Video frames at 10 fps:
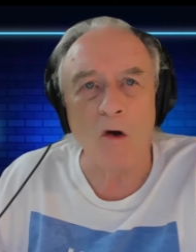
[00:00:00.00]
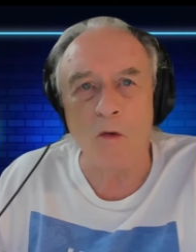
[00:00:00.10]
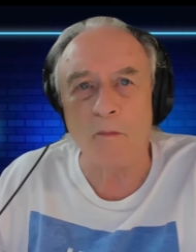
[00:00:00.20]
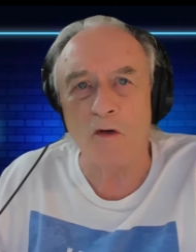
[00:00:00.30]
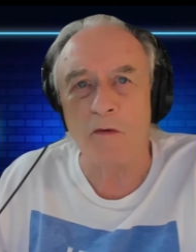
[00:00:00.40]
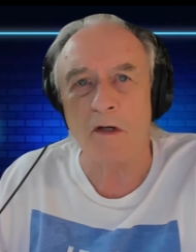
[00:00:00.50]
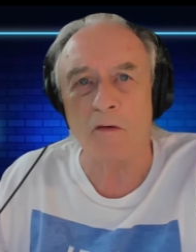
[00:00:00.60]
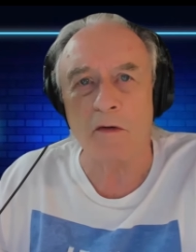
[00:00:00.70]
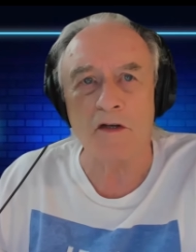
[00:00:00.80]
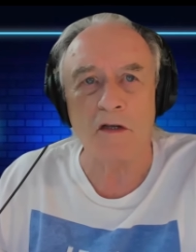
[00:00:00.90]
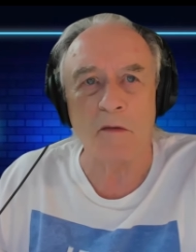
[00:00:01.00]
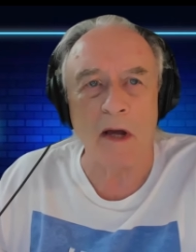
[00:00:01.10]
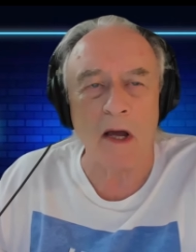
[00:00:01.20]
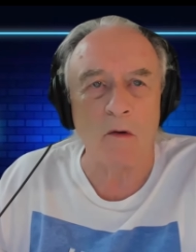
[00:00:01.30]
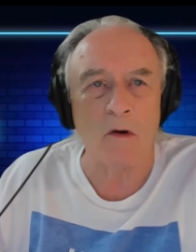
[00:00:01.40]
hope to increase the
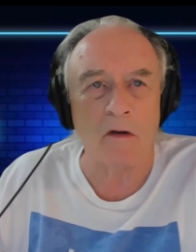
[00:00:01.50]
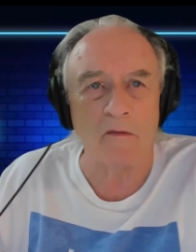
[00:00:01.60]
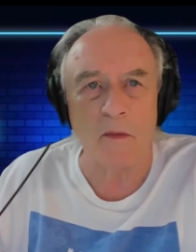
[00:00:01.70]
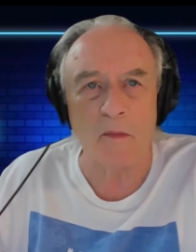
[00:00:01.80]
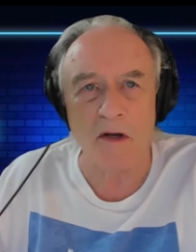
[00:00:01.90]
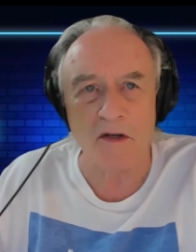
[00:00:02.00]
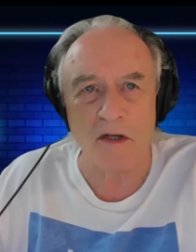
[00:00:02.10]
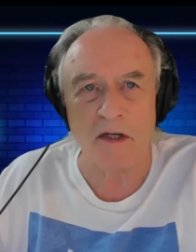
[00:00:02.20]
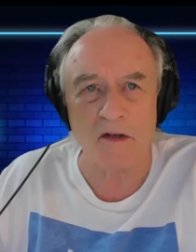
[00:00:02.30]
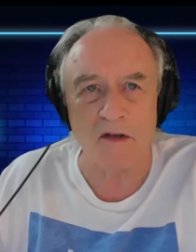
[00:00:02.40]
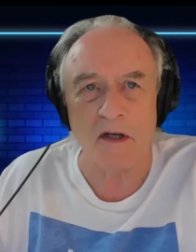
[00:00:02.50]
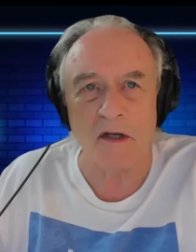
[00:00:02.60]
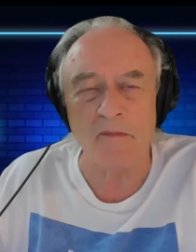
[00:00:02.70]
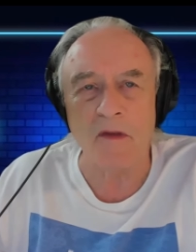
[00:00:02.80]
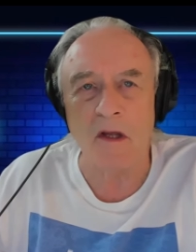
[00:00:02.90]
power of the
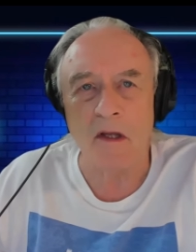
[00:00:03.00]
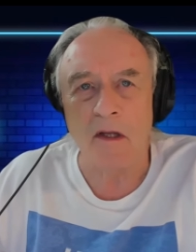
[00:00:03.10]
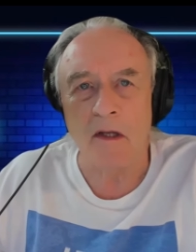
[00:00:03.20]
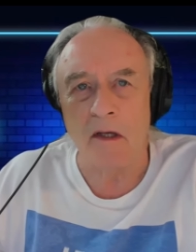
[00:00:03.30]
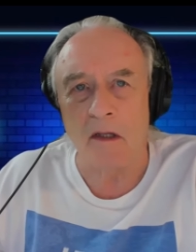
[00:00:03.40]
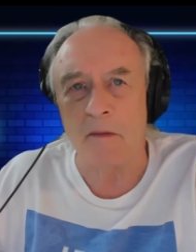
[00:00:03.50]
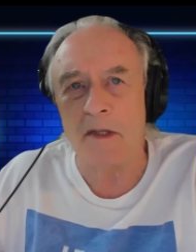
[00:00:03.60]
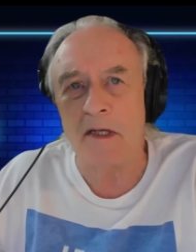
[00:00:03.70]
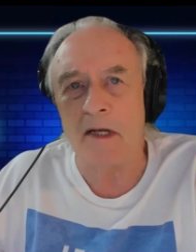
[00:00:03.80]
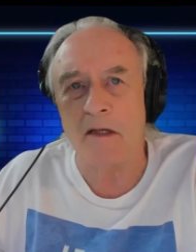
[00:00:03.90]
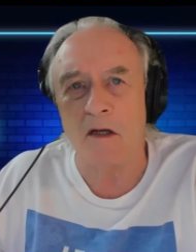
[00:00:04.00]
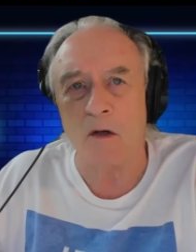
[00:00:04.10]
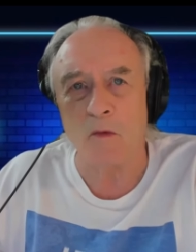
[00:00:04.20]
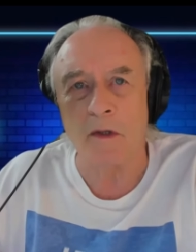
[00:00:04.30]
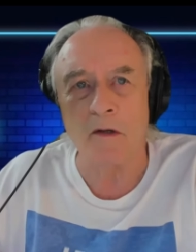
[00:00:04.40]
presidency, eliminate
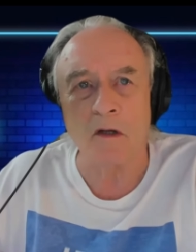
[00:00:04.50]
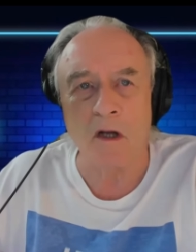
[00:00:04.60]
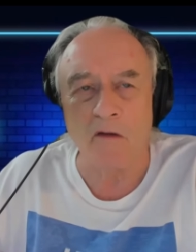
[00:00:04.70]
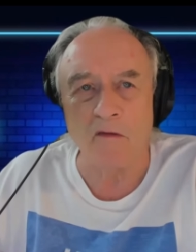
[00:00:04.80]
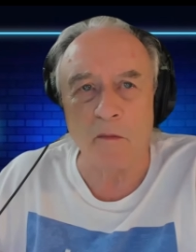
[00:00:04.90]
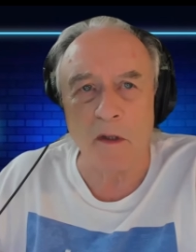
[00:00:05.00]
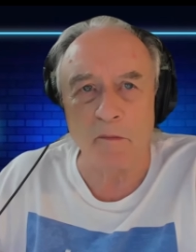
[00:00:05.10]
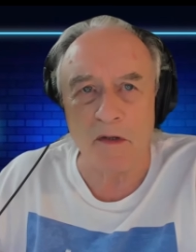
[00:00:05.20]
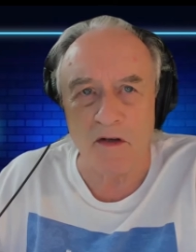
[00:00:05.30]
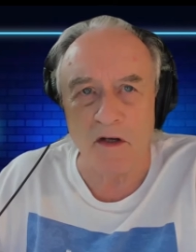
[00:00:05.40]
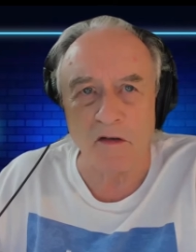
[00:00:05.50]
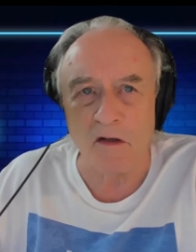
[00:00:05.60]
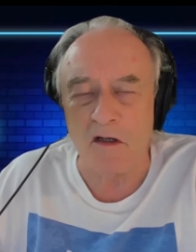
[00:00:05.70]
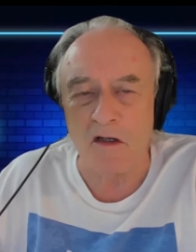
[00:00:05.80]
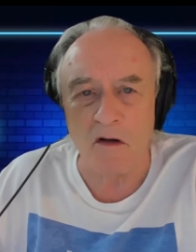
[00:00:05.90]
career government
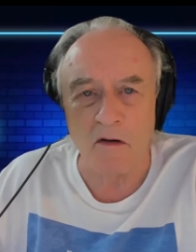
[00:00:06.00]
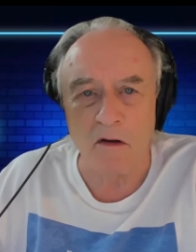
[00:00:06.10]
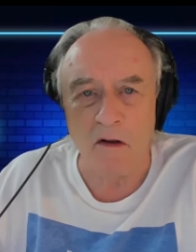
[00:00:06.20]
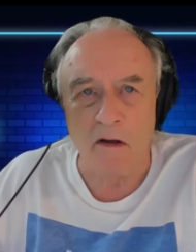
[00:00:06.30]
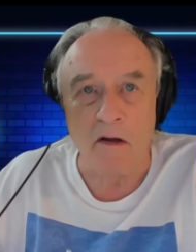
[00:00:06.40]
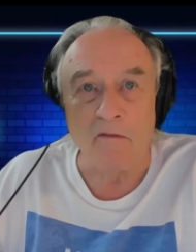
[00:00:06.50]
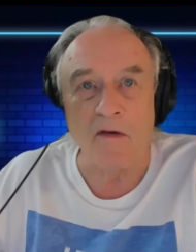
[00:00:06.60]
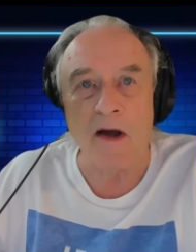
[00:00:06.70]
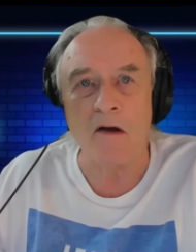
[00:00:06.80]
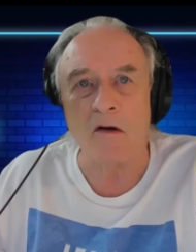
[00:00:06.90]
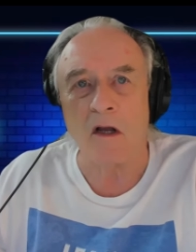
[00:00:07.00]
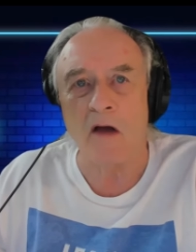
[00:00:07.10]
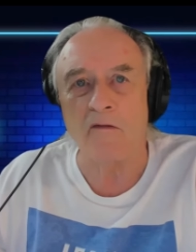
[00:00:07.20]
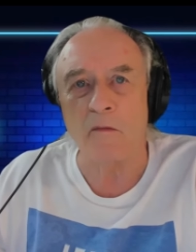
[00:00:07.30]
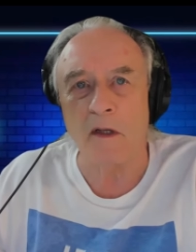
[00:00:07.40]
positions, fire
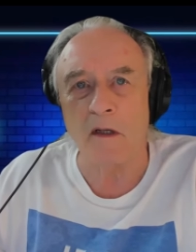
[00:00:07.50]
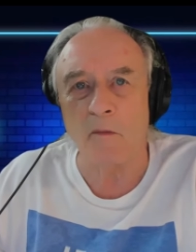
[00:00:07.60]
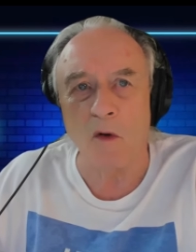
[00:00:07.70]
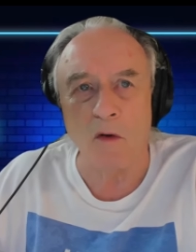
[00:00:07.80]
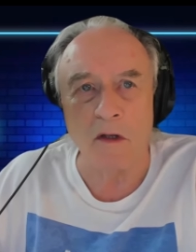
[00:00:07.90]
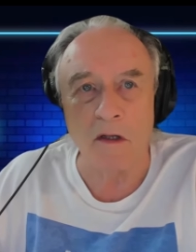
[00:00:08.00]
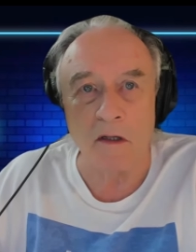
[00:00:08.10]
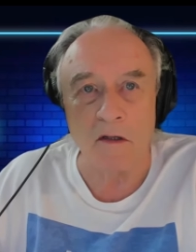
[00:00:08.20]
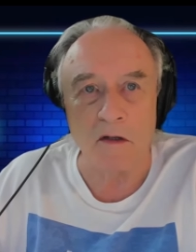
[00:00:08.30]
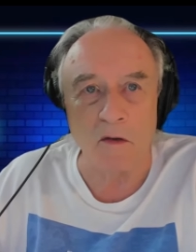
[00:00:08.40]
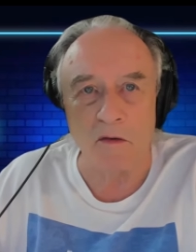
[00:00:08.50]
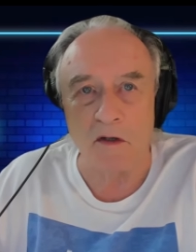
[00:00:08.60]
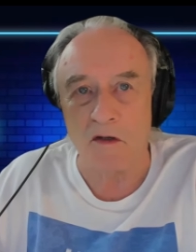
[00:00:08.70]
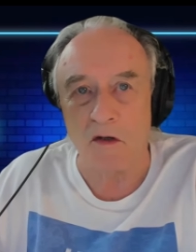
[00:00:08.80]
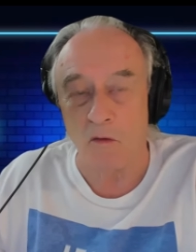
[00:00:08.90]
government employees who
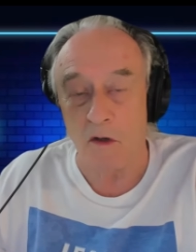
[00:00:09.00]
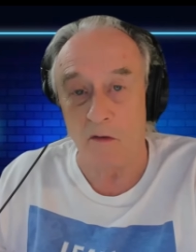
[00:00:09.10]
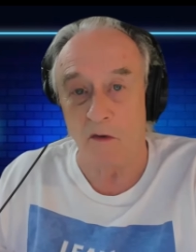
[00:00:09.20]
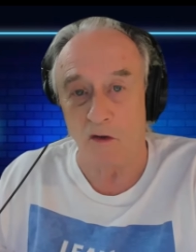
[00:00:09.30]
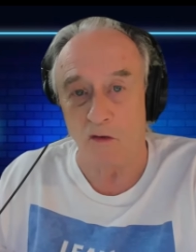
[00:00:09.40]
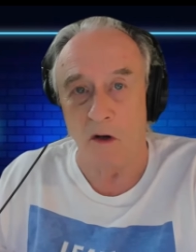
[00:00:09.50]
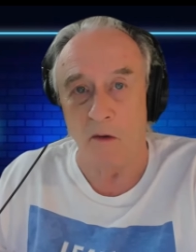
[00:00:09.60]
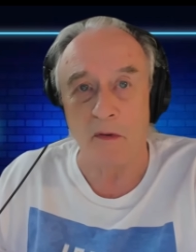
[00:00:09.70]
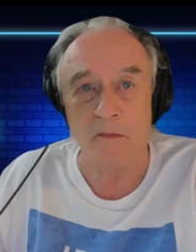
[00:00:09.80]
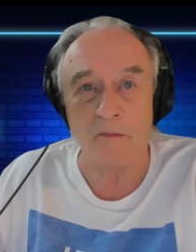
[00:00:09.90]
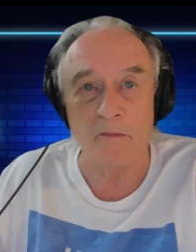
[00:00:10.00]
disagree with Trump,